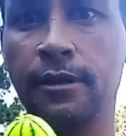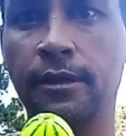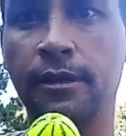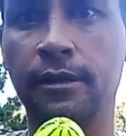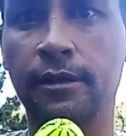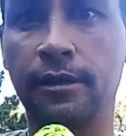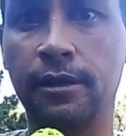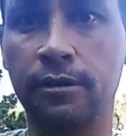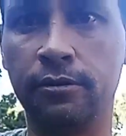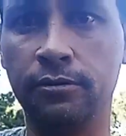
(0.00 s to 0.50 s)

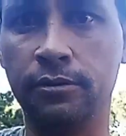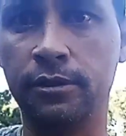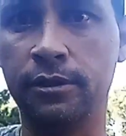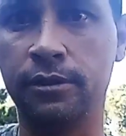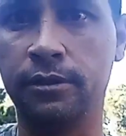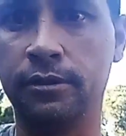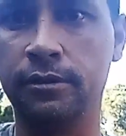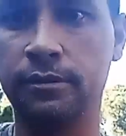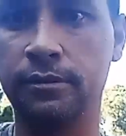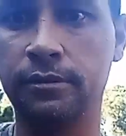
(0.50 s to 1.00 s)
here goes
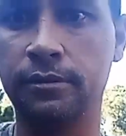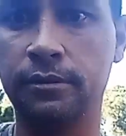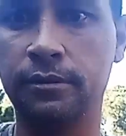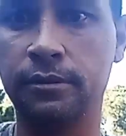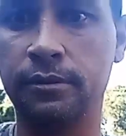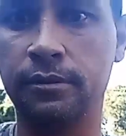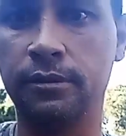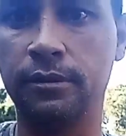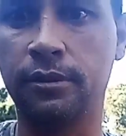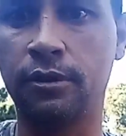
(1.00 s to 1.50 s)

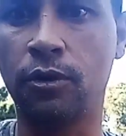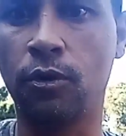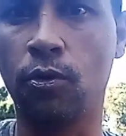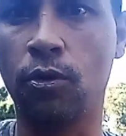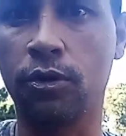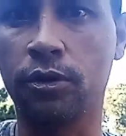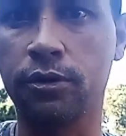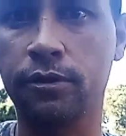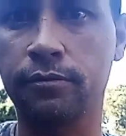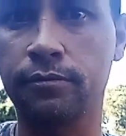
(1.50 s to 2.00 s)
your
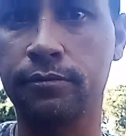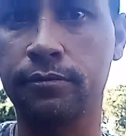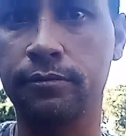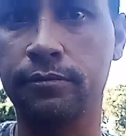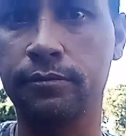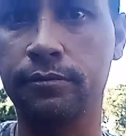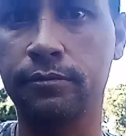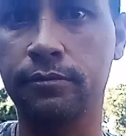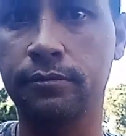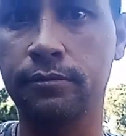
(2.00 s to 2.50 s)
cork.
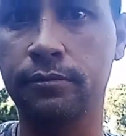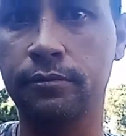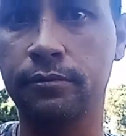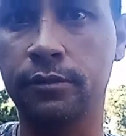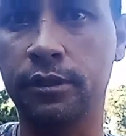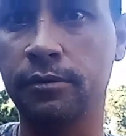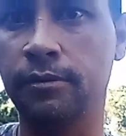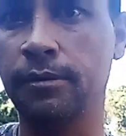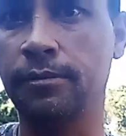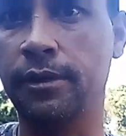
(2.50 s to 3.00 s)

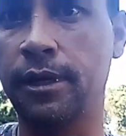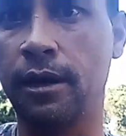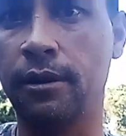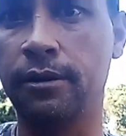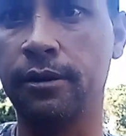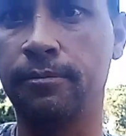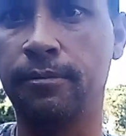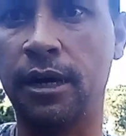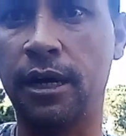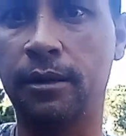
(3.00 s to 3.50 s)
Some people call it
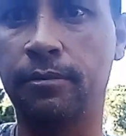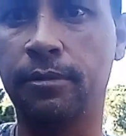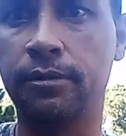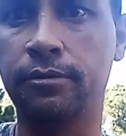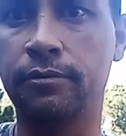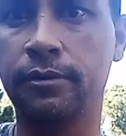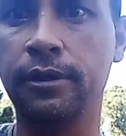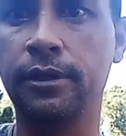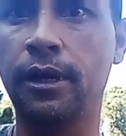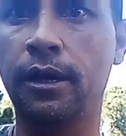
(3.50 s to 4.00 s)
a bobble.
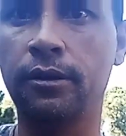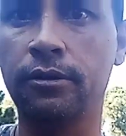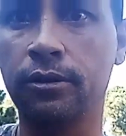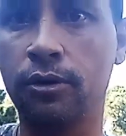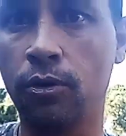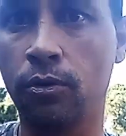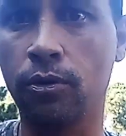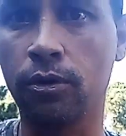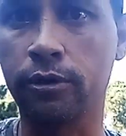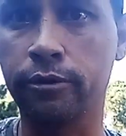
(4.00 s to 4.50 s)
We call it a
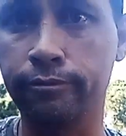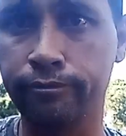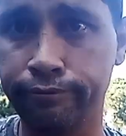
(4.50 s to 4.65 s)
cork.